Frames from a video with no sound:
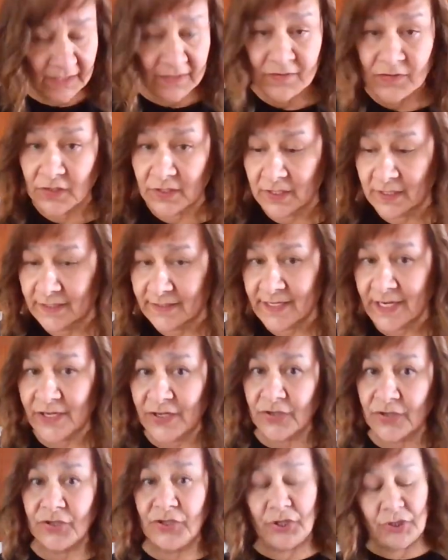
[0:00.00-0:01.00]
So you're going to
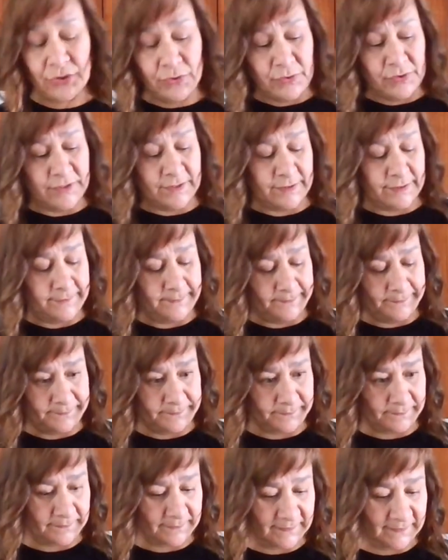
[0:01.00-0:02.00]
take your jute,
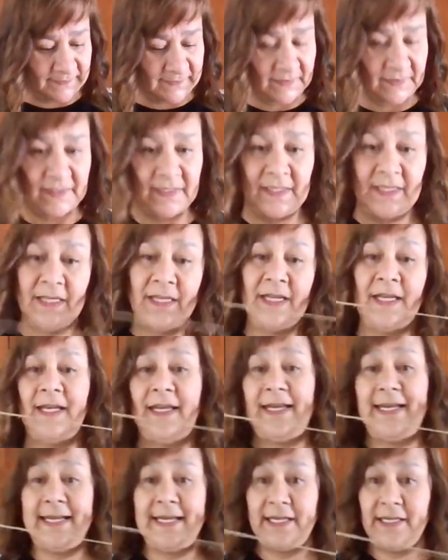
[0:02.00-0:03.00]

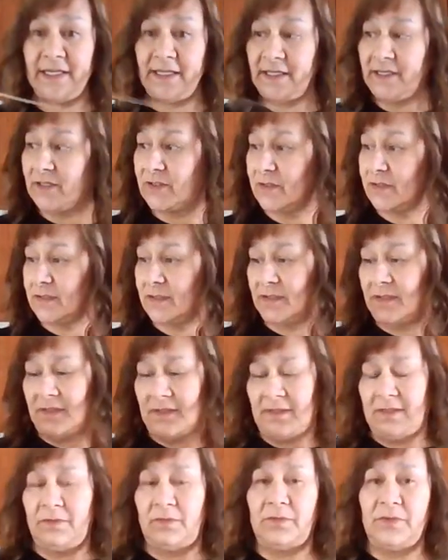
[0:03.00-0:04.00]
and
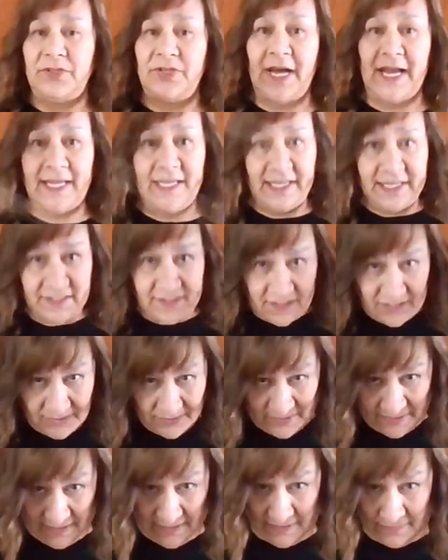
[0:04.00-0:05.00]
what I like to do
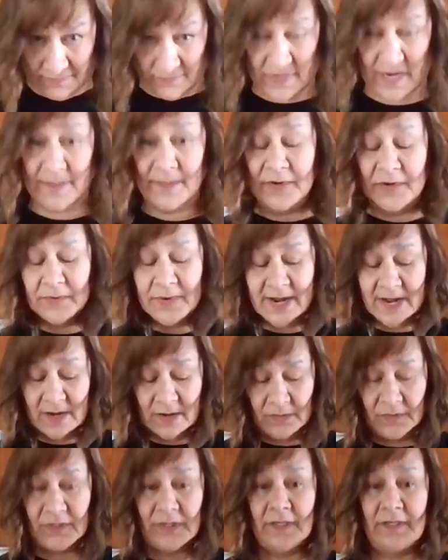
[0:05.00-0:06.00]
is just wrap it
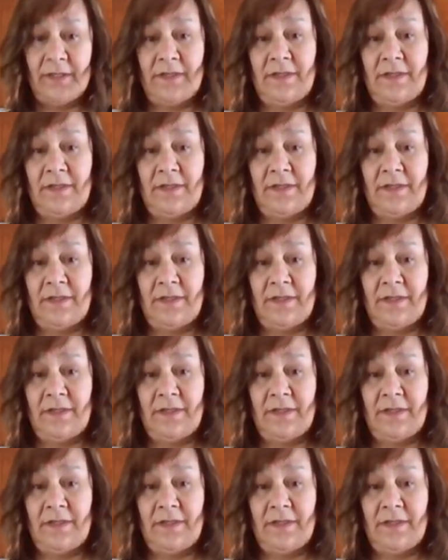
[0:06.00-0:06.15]
around